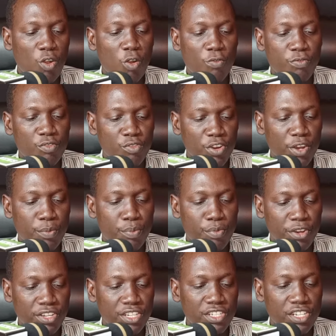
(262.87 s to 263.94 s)
of Great
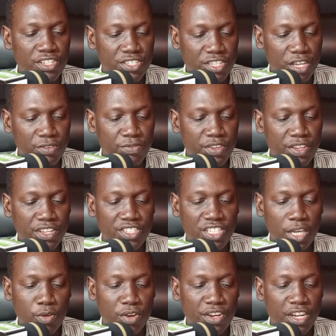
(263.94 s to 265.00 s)
Britain itself in
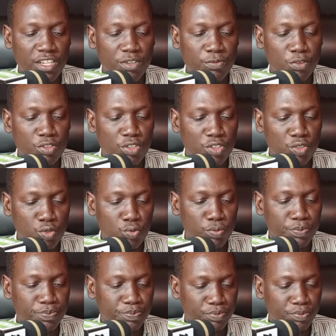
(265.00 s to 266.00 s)
January 1942.